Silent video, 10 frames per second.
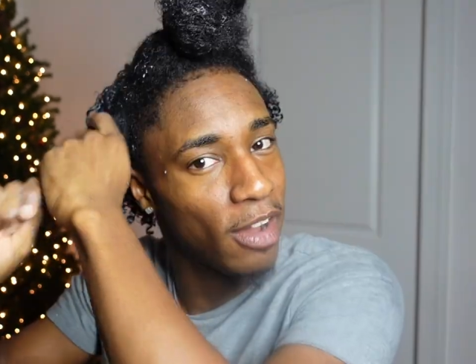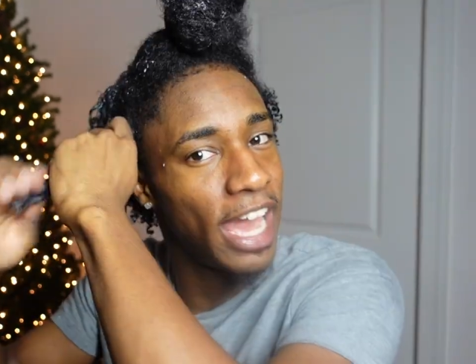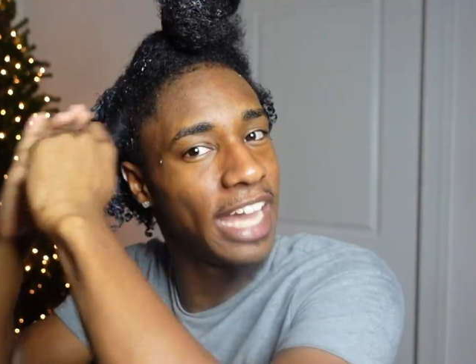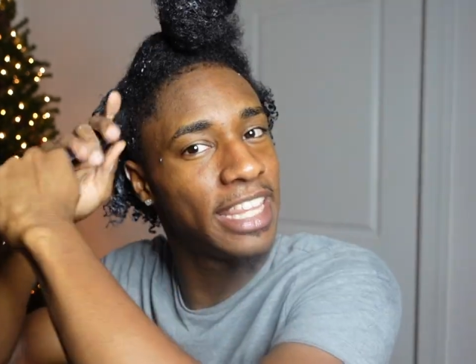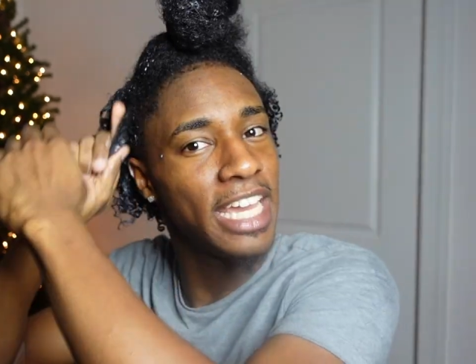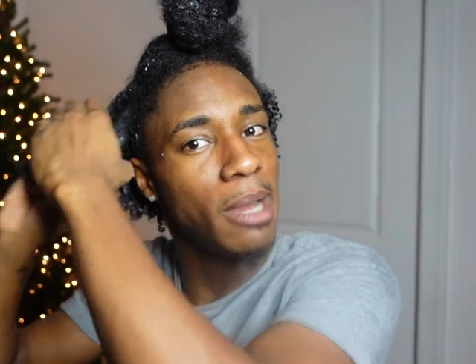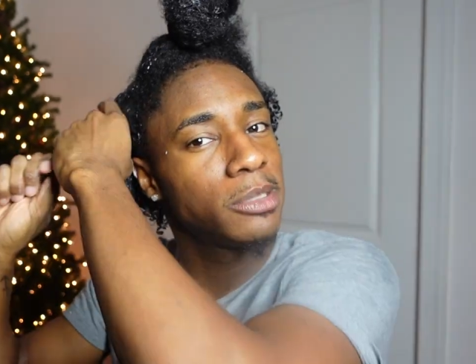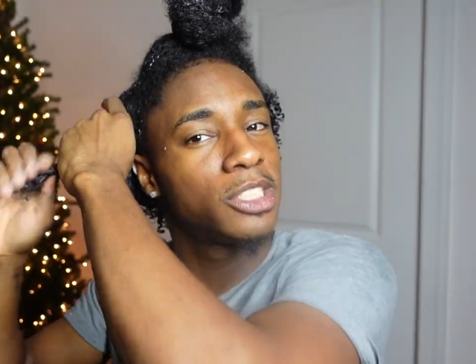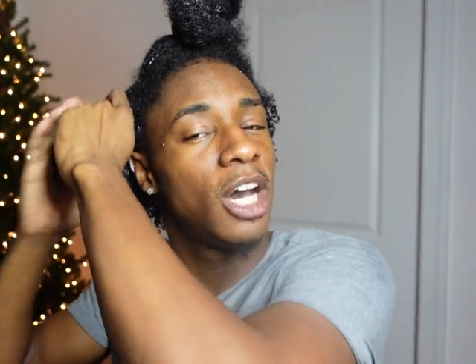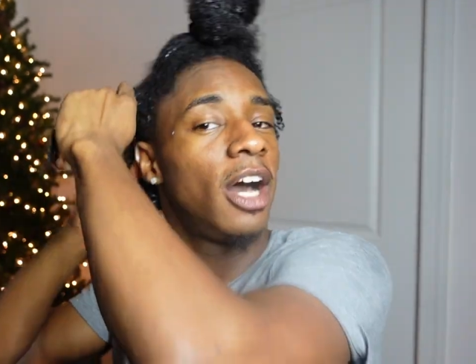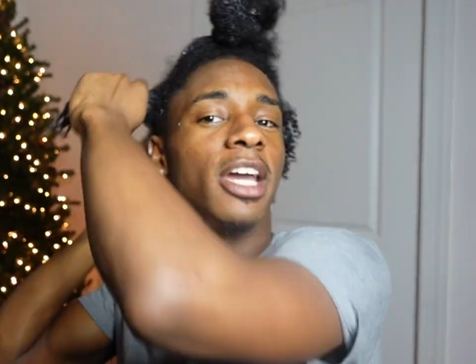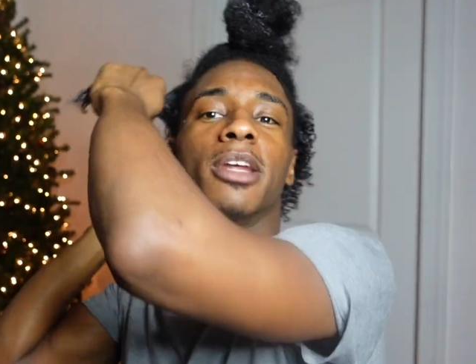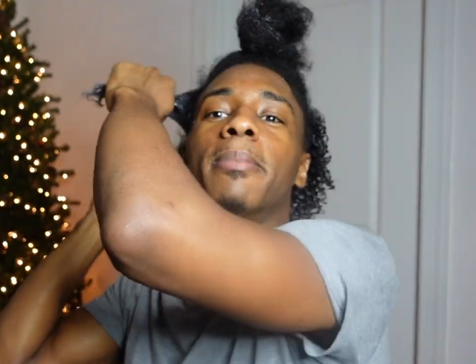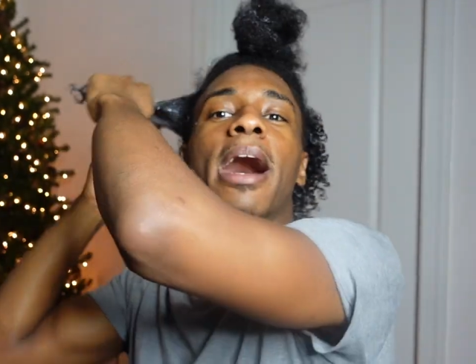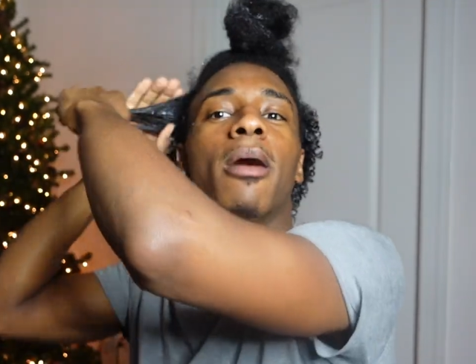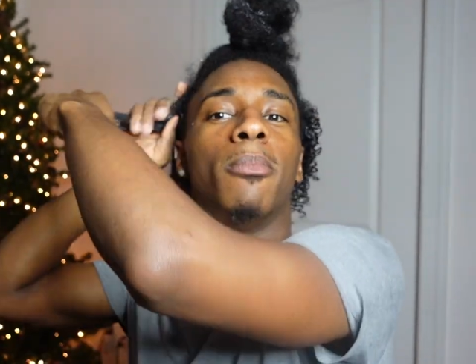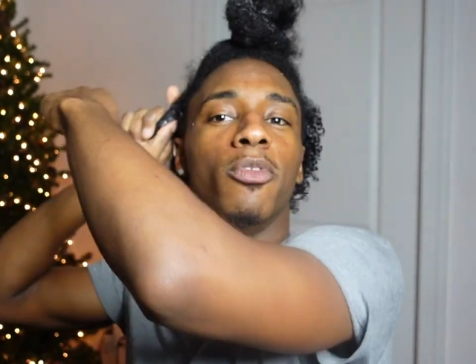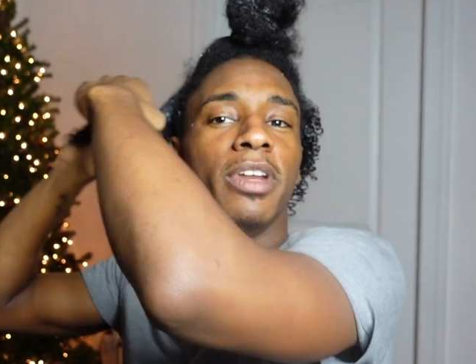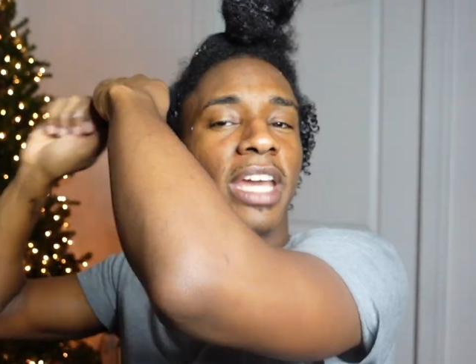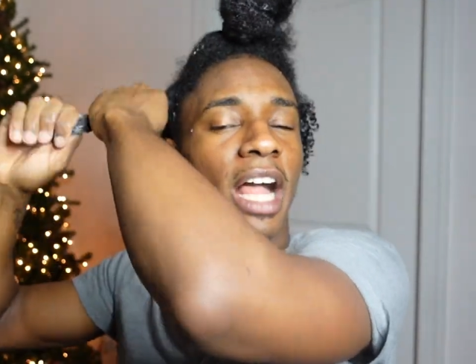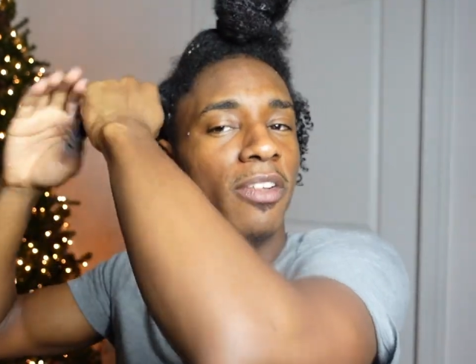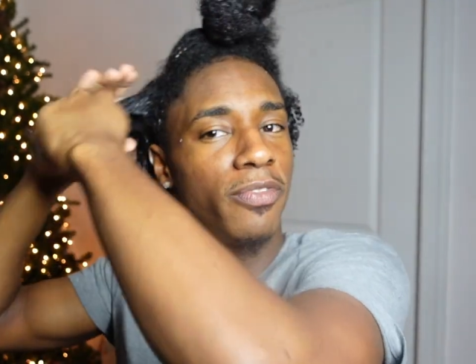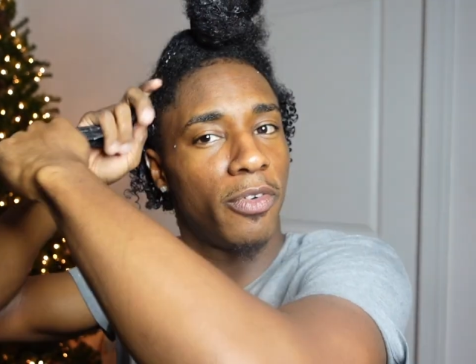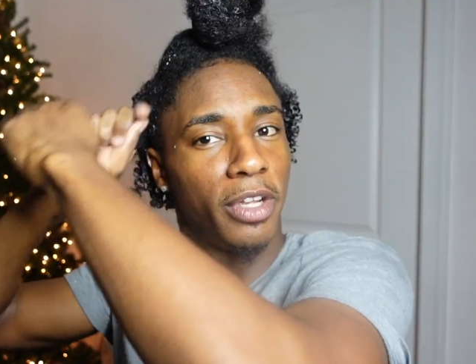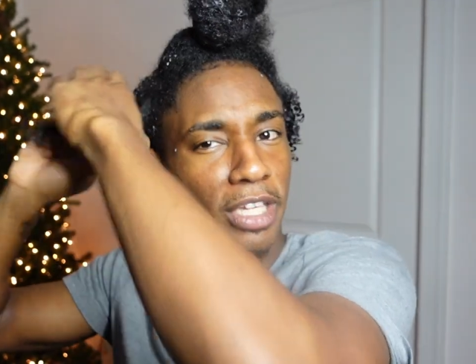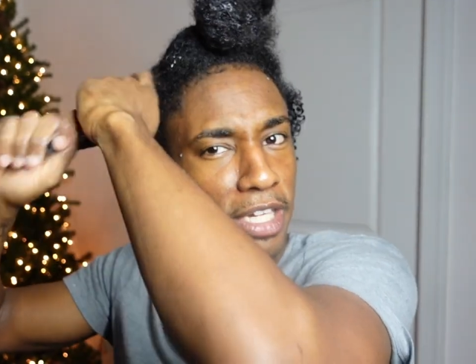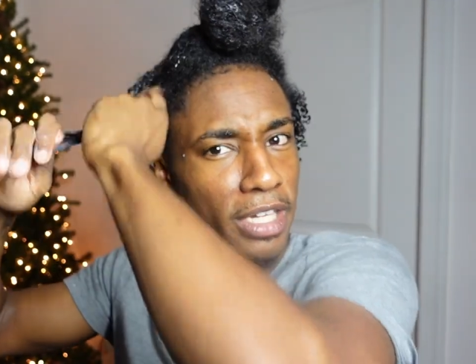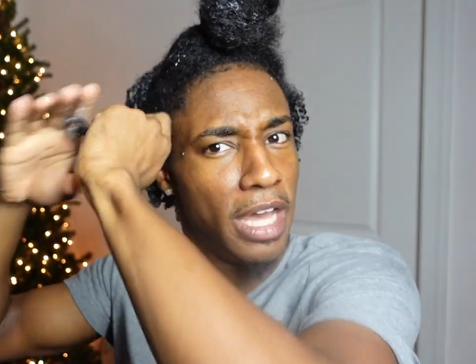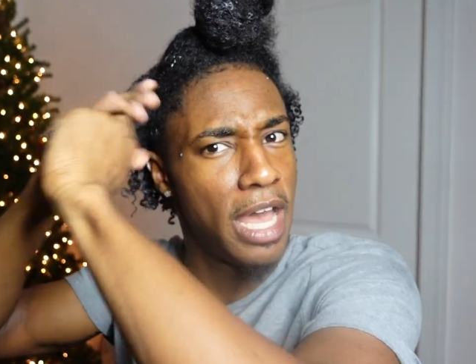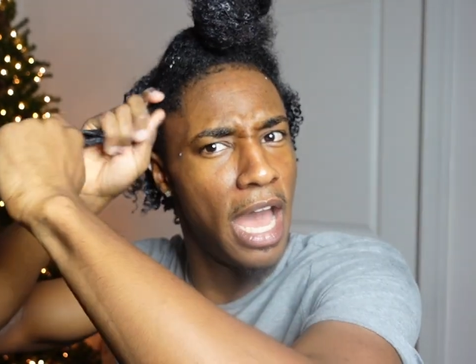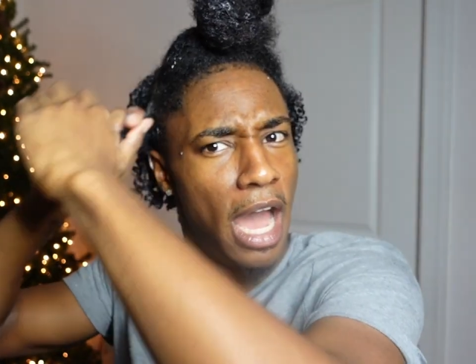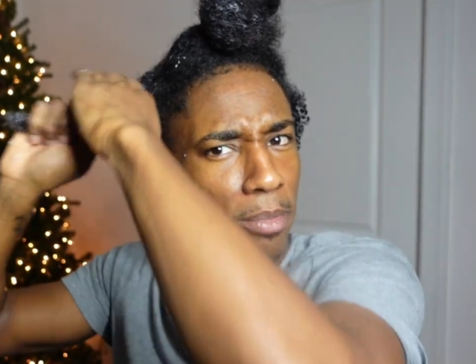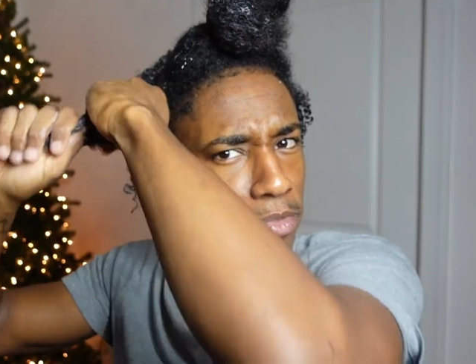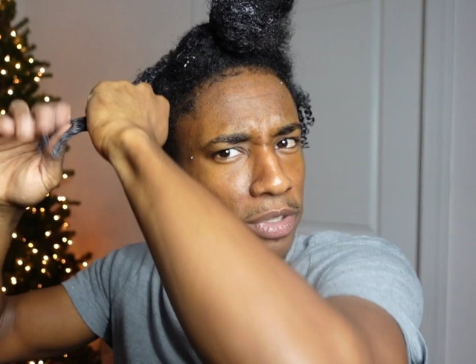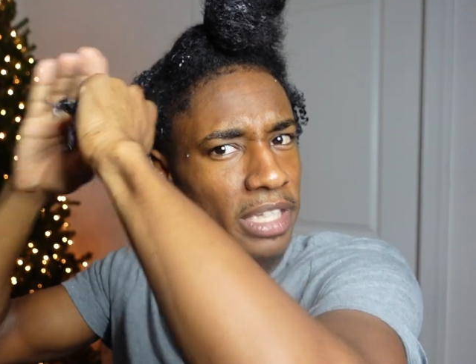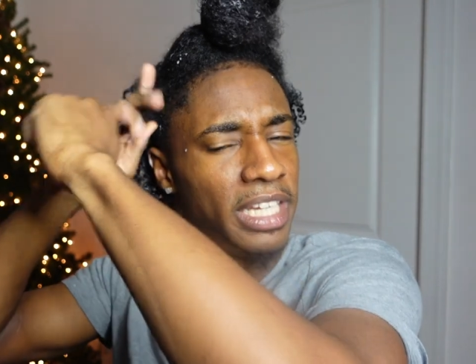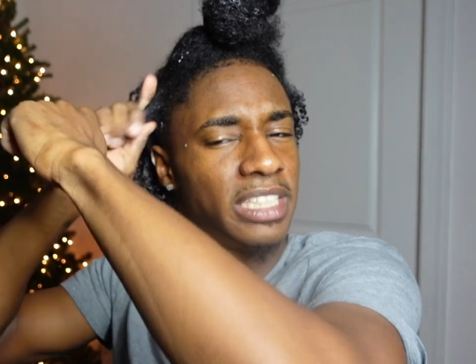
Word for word: okay, I think I was talking about moving to California. I'm really